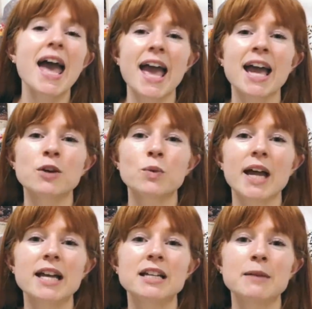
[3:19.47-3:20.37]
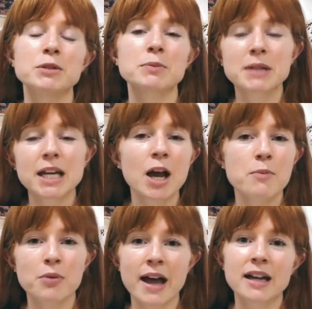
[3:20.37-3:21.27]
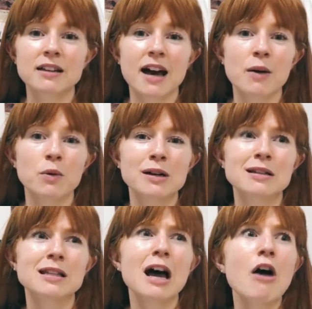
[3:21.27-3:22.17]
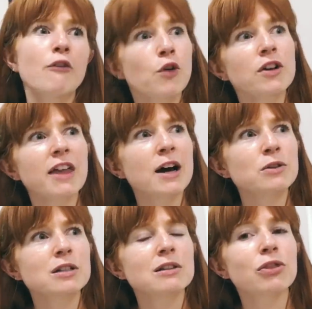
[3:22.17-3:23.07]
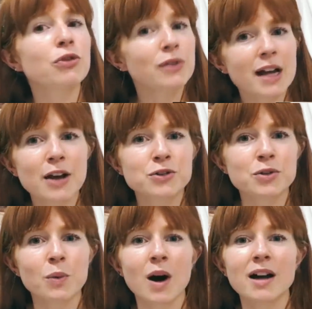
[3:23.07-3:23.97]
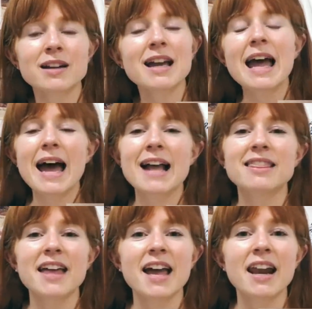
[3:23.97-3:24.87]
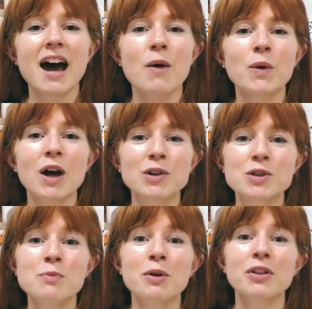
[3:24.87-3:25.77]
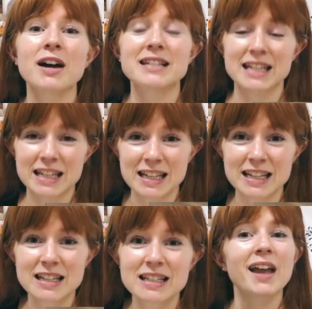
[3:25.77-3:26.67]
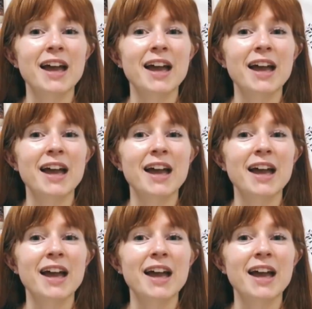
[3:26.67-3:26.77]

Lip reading: and we ended up splitting a bread that was 4,300 won, and then we also both got teas.